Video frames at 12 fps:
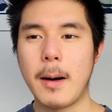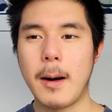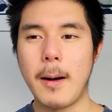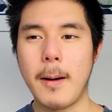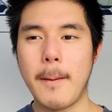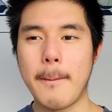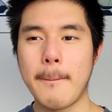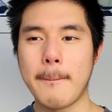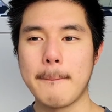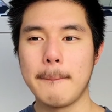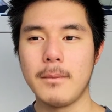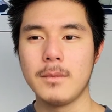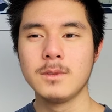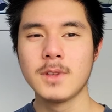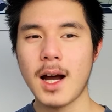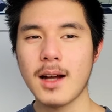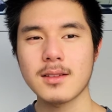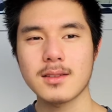
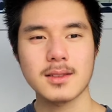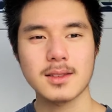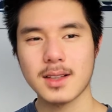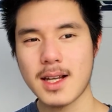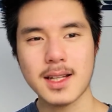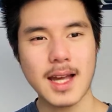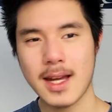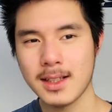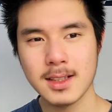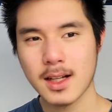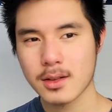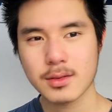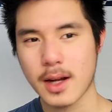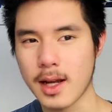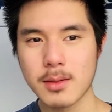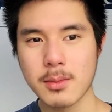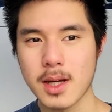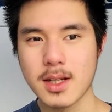not like any other
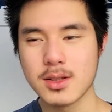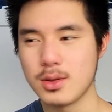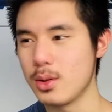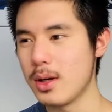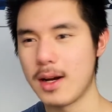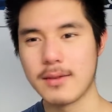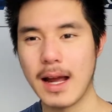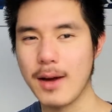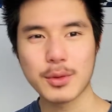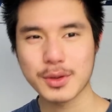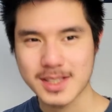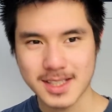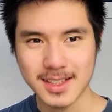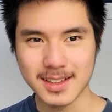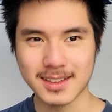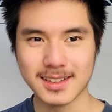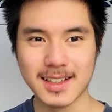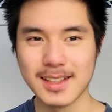animes you have ever
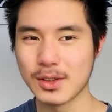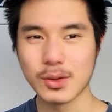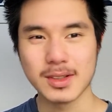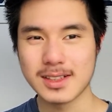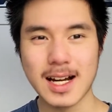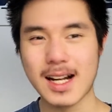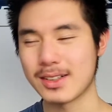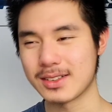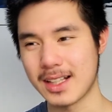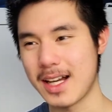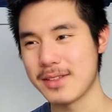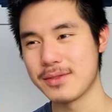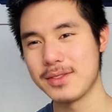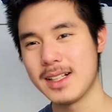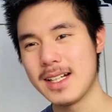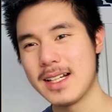seen in your entire life.